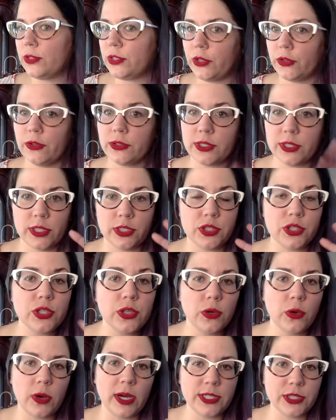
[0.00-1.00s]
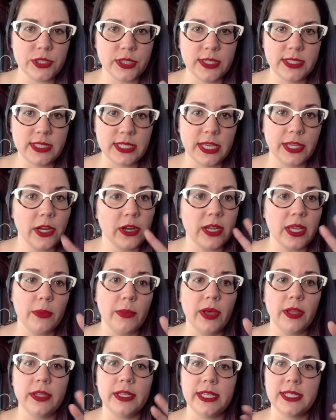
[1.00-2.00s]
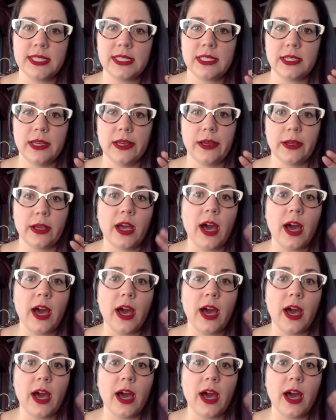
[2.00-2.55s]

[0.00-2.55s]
So those are the 2 questions that your email needs to